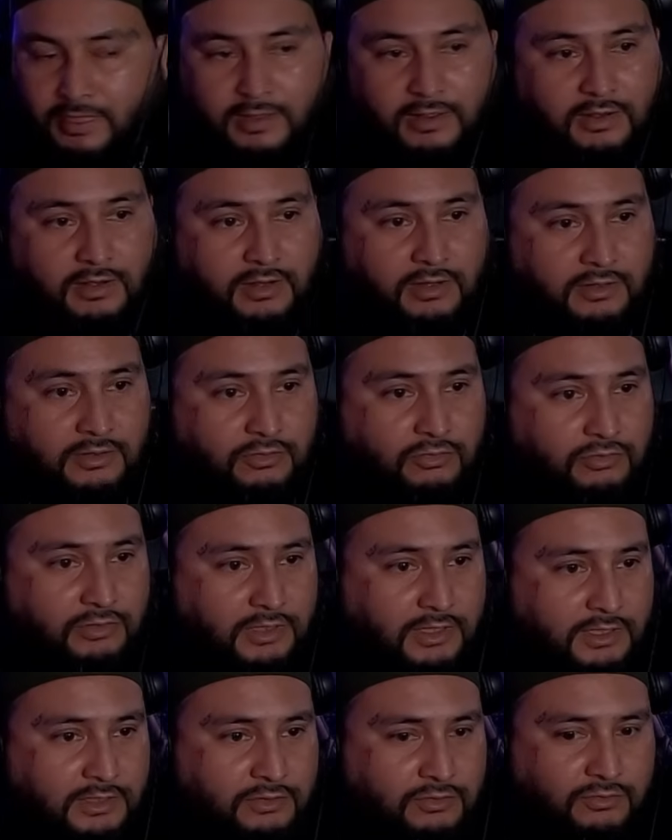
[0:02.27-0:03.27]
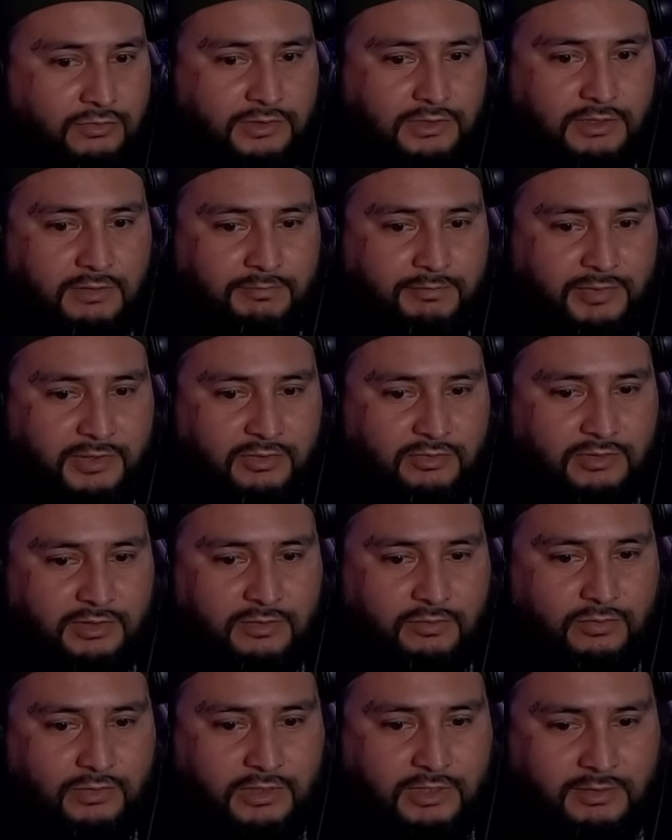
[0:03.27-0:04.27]
Uncle Lino in the building.
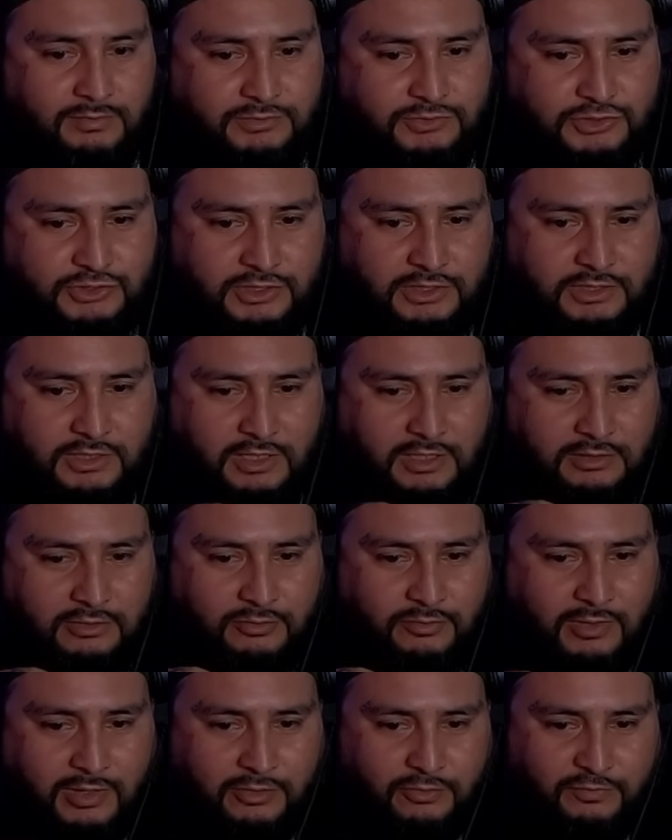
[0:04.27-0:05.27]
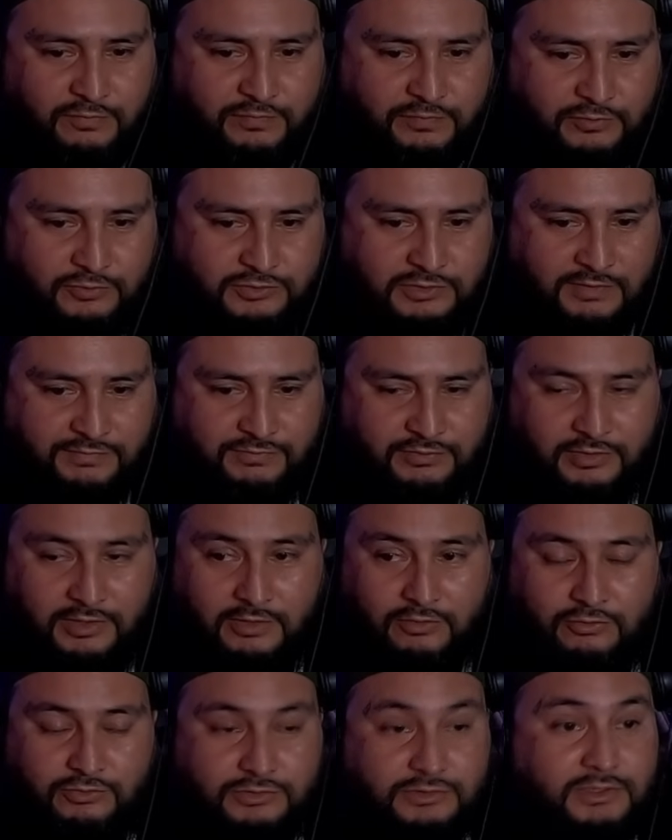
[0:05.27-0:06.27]
What up, G? Colorado fools after they
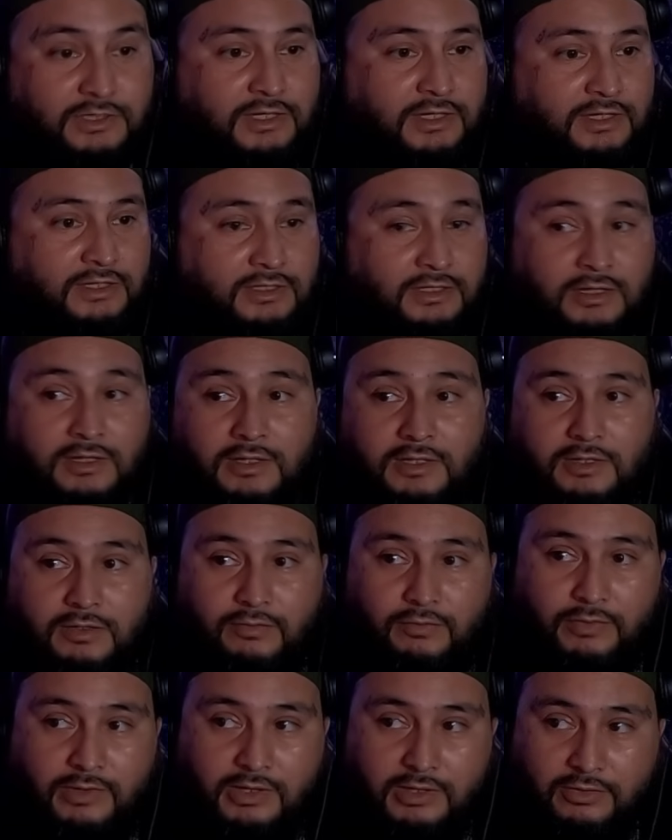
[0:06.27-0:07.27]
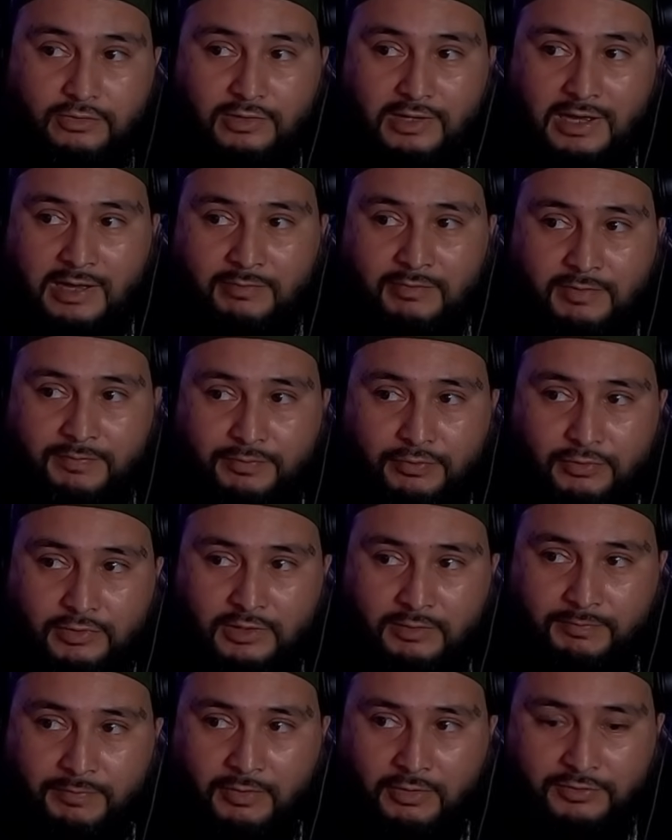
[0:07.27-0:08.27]
go skiing. Well, I'm going to pull
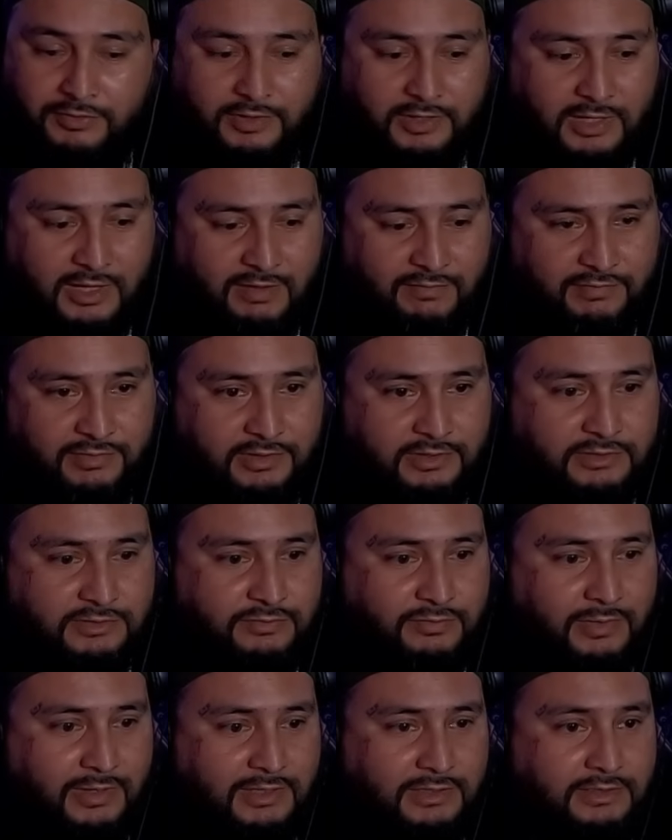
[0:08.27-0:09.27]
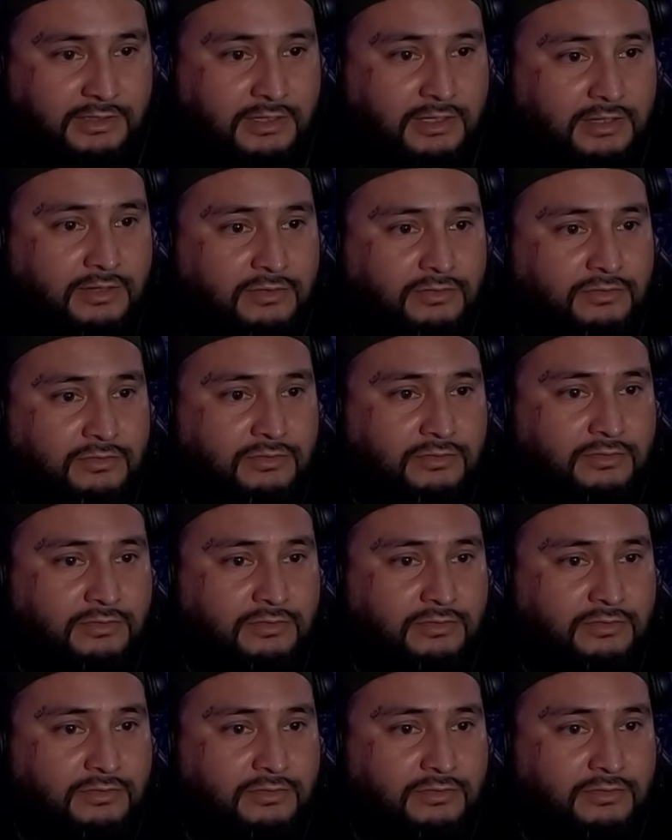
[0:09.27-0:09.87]
up all the evidence right now.